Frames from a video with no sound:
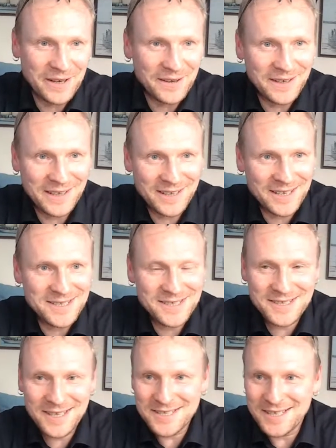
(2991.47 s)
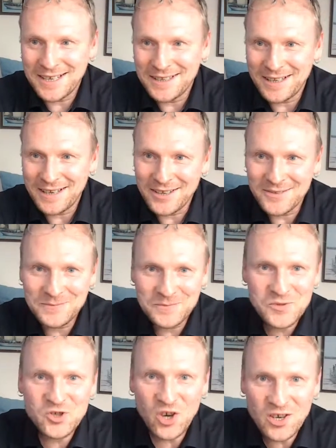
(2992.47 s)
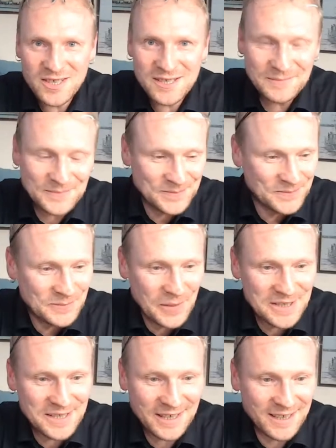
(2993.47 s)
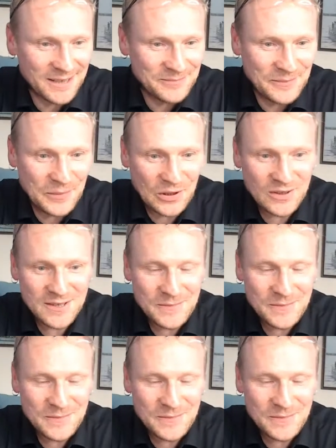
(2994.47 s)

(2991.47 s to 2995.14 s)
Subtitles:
I think that's kind of like sucks basically, but